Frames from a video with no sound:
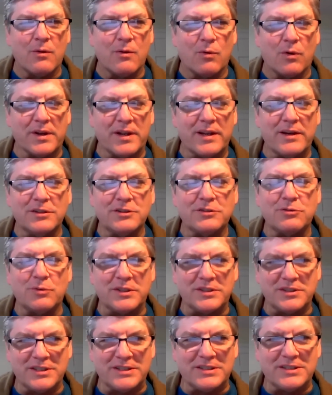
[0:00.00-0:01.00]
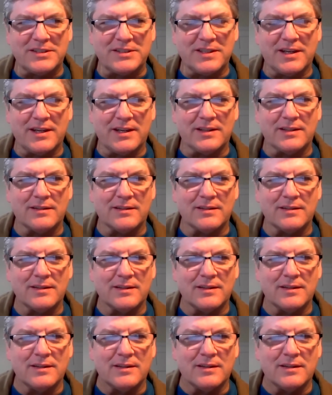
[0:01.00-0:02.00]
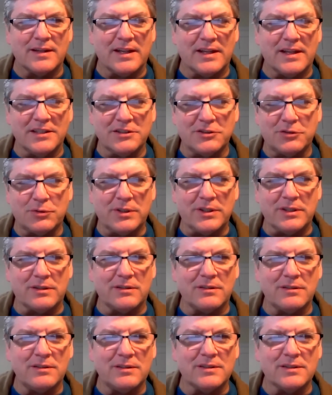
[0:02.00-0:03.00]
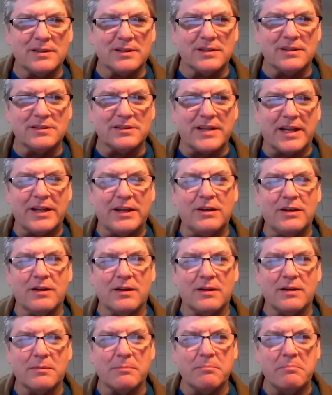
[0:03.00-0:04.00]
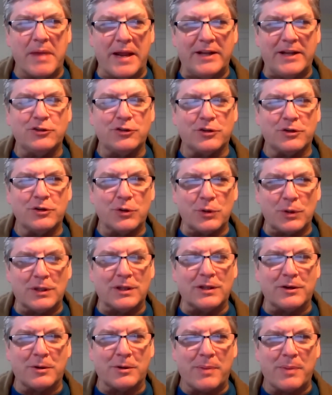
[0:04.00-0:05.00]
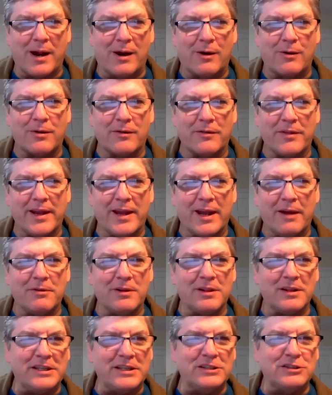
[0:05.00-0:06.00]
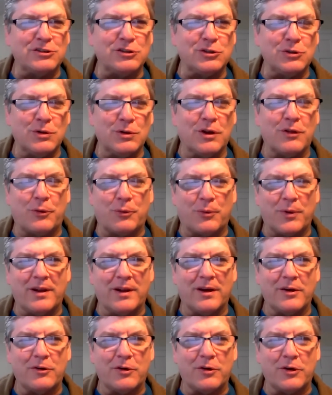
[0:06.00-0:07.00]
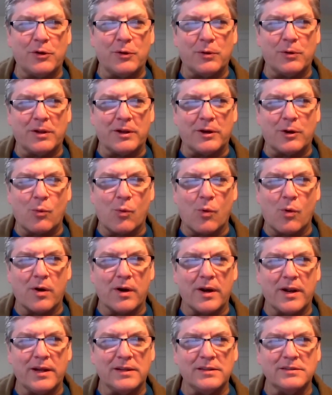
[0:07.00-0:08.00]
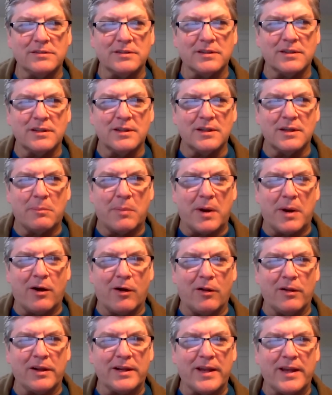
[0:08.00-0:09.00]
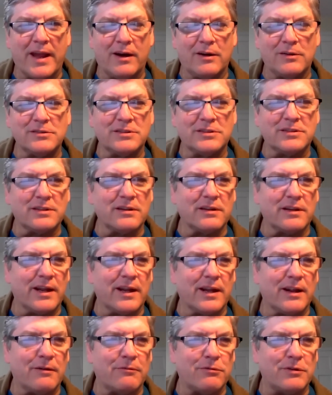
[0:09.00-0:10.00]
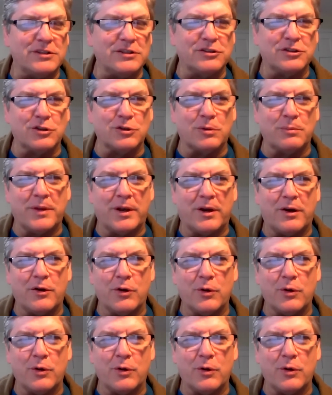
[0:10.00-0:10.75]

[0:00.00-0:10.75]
Well, here's what's at stake. Israel is a major nuclear power. They have at least 200 to 300 nuclear warheads. By all accounts, they have resumed their